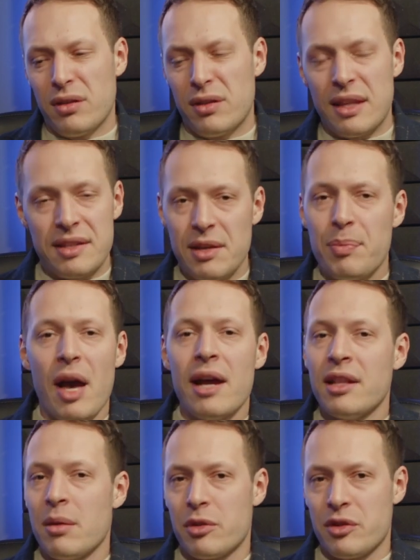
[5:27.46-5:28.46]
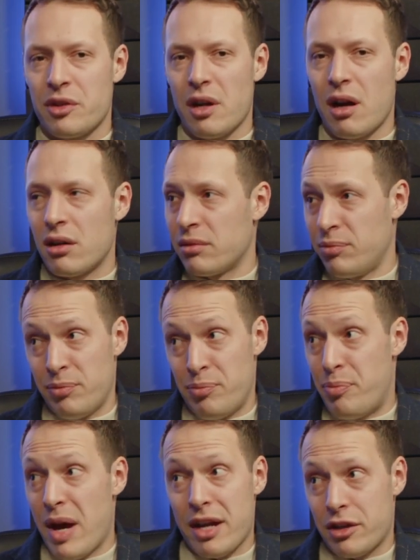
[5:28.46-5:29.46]
the C P I numbers are
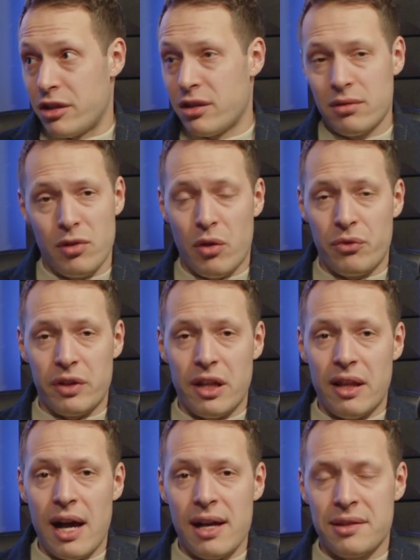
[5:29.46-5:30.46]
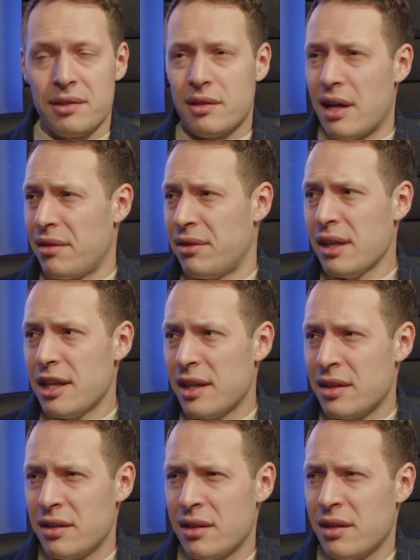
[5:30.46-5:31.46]
better over the last, I oh, think yeah.
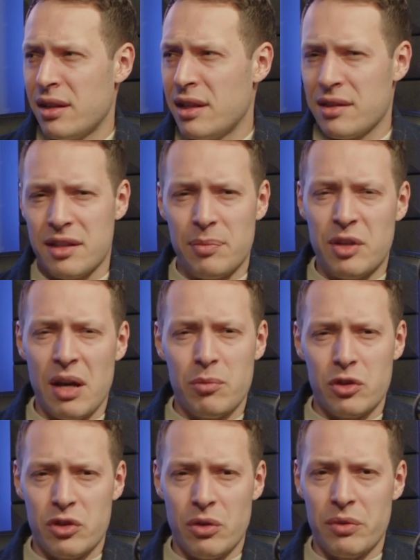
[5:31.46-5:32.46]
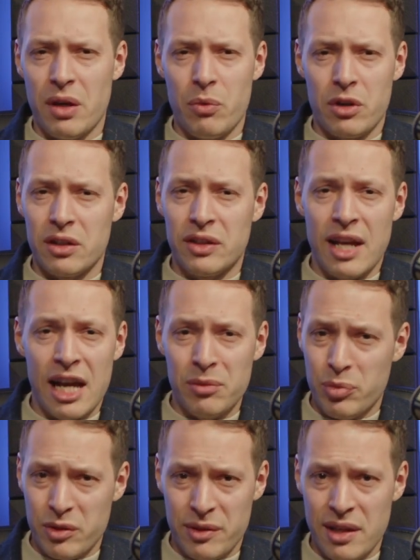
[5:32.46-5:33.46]
in uh, in September, so they were at nine
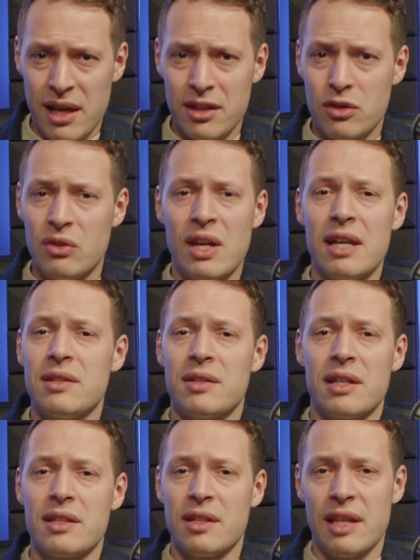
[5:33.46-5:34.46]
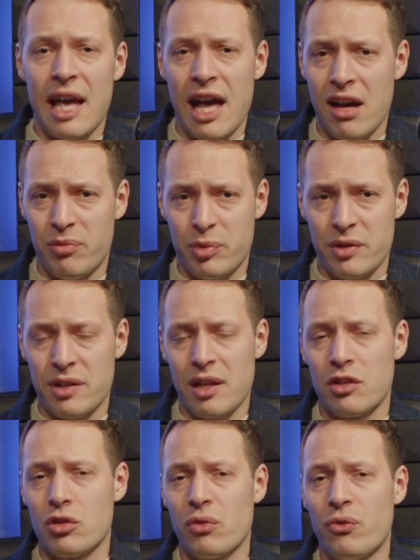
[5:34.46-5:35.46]
percent, today six point five percent.
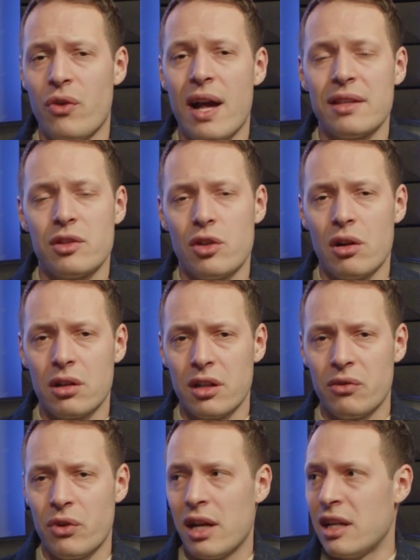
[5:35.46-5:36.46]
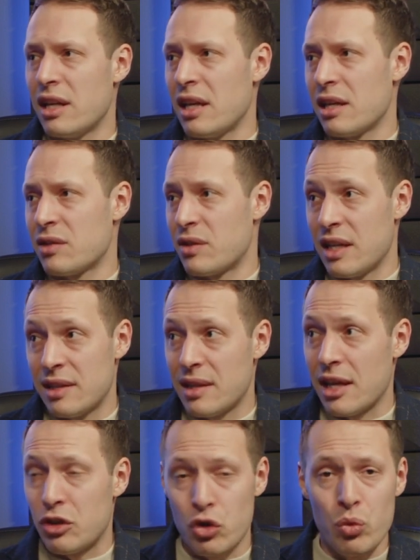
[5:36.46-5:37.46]
So Fed's target rate is, they
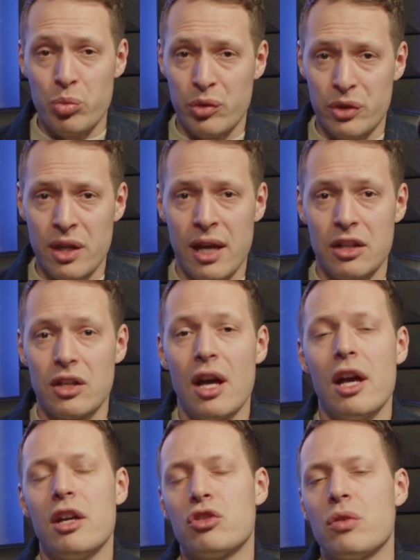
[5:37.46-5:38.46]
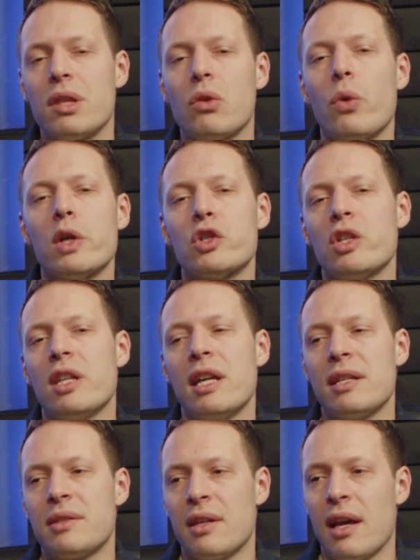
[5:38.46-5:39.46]
said two percent. So the question
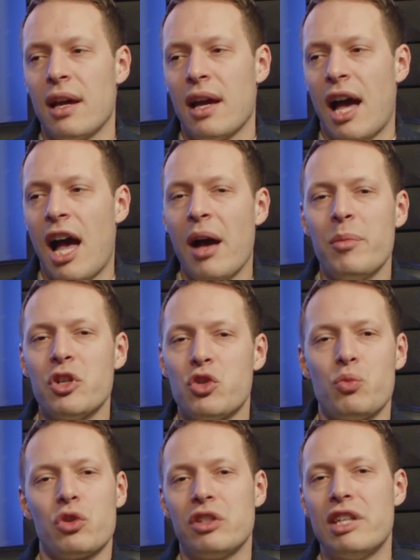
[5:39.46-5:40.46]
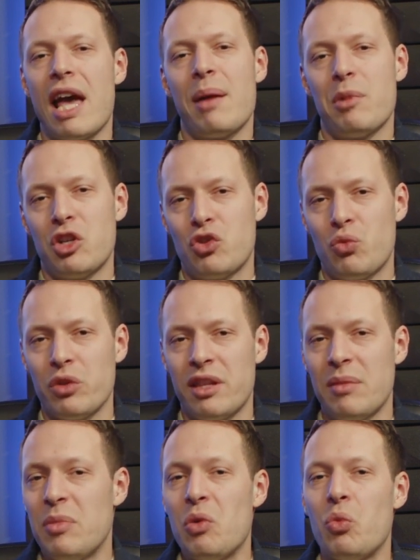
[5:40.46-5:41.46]
is, how much more damage would they
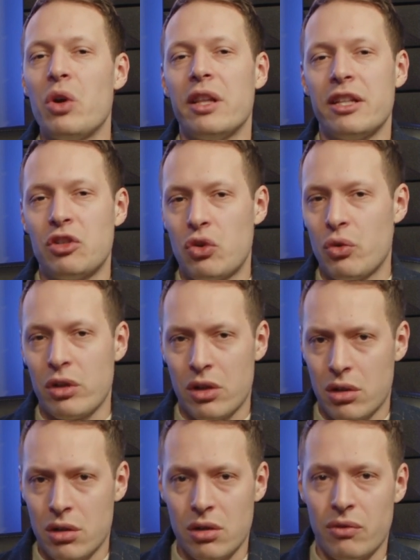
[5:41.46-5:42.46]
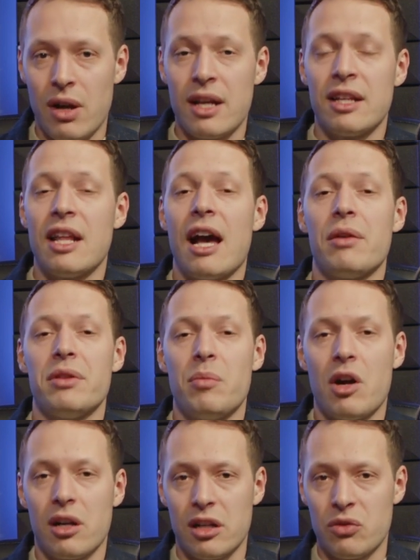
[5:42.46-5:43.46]
be willing to occur, right? And how the
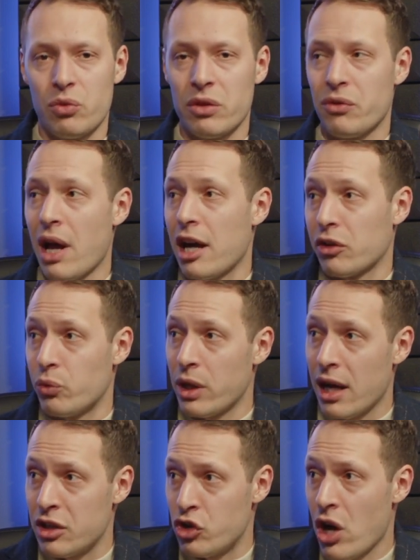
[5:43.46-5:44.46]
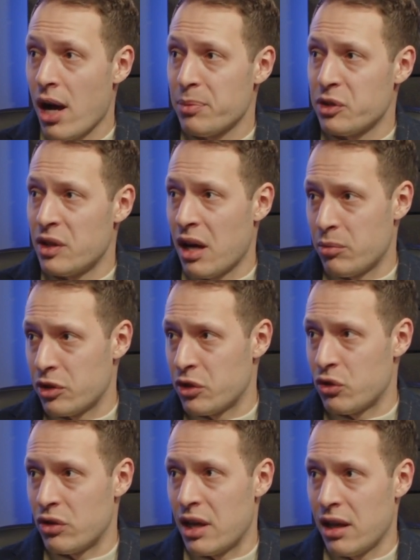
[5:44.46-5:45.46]
markets will react. We got jobs numbers
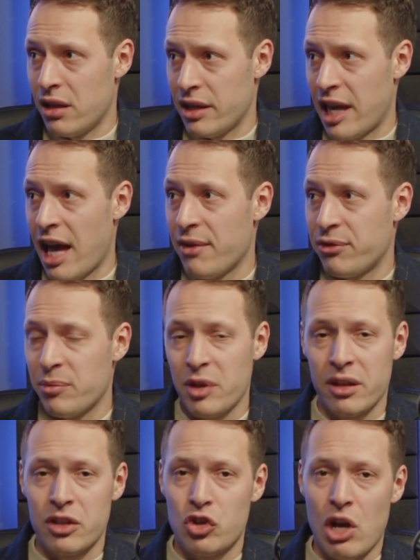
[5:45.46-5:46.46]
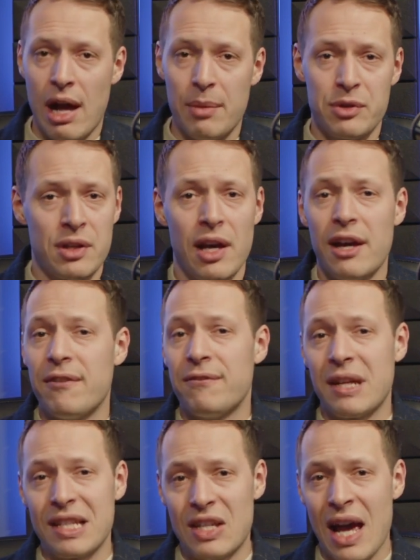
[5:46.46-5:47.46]
today, like yep. half a million jobs,
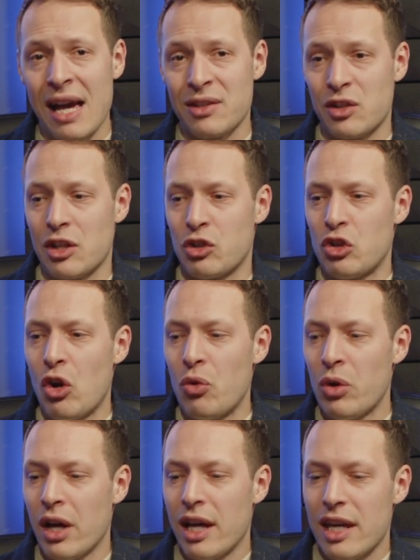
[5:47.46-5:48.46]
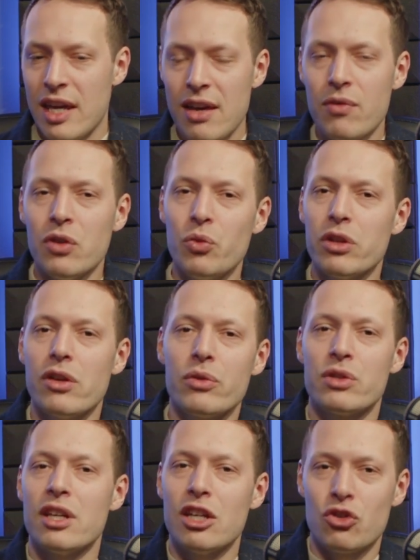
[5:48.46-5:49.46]
fantastic. So even with those
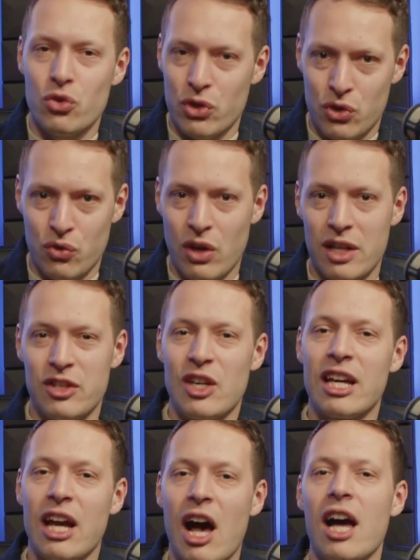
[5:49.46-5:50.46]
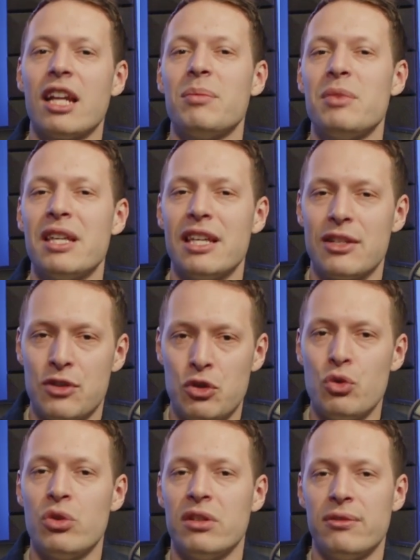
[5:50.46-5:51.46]
interest rates, economy is
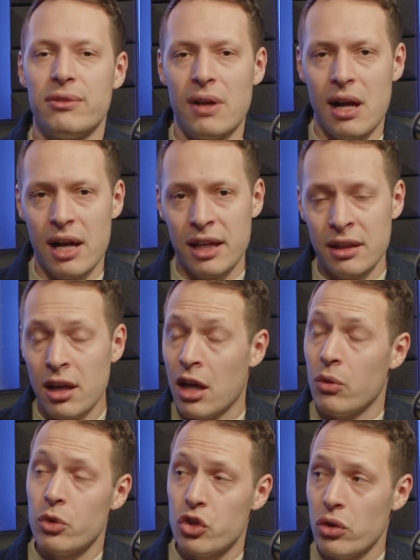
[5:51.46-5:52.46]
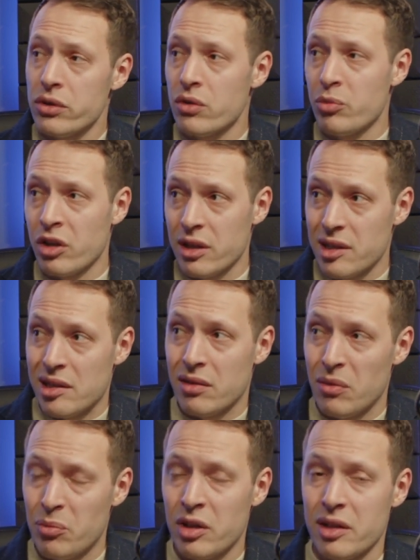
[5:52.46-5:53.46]
doing fine, yep. which also brings
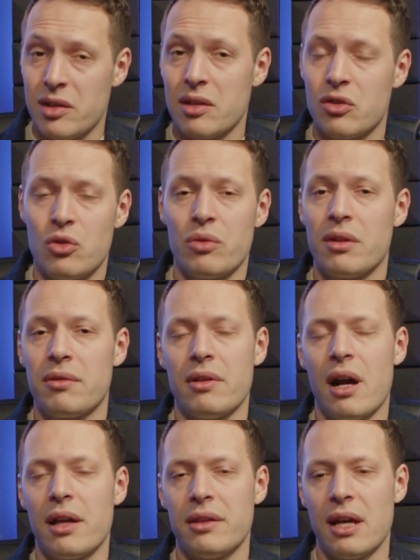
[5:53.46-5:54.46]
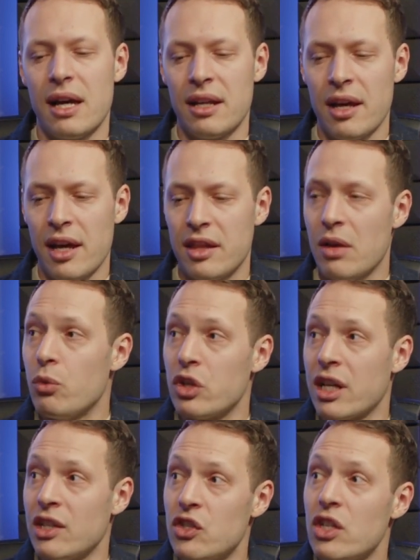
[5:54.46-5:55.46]
brings us to the thought that they would
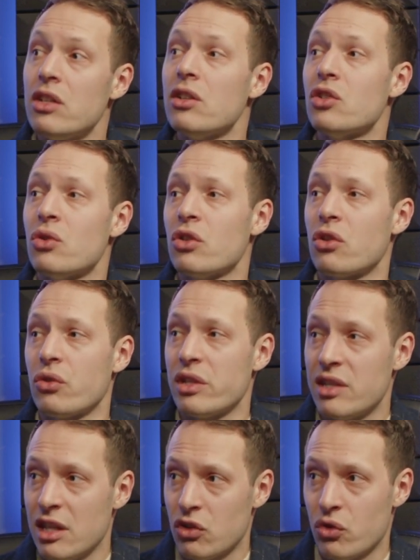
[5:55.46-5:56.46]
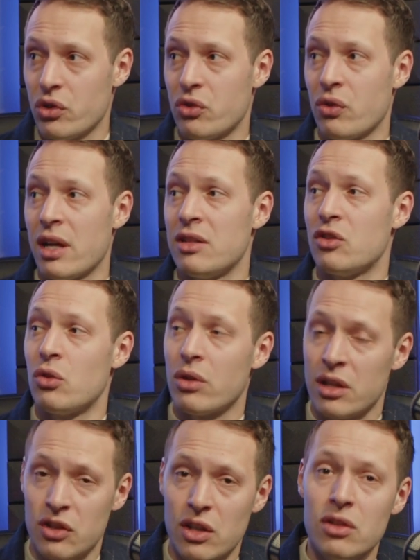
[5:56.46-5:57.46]
continue to increase interest rate to
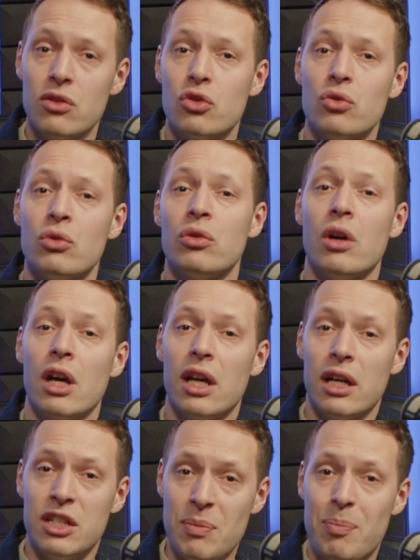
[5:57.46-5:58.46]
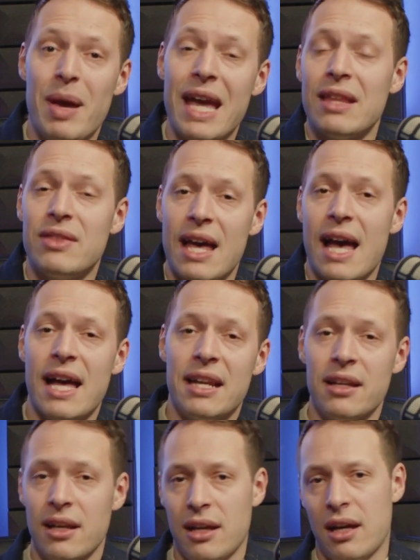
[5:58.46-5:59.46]
continue to debate that
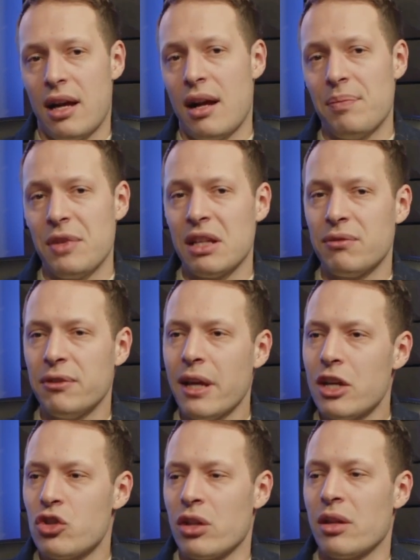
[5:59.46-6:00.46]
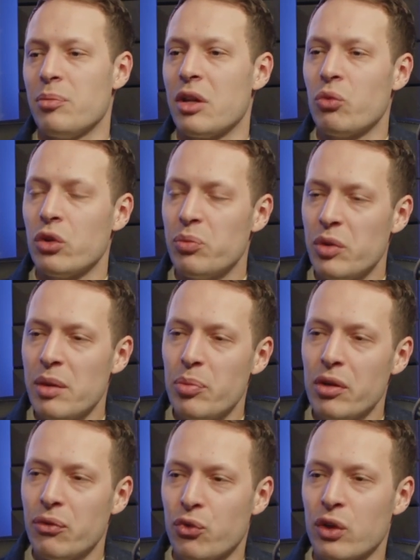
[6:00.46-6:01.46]
um, inflation. But what people
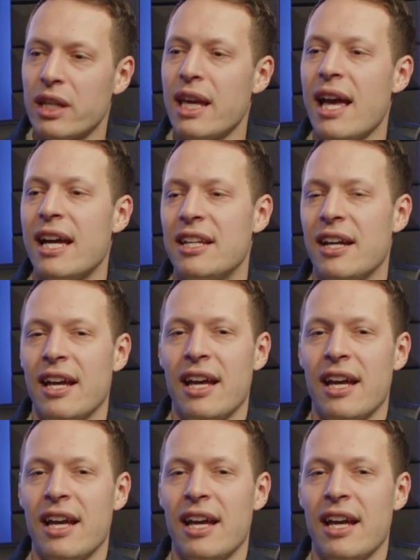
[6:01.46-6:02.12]
forget,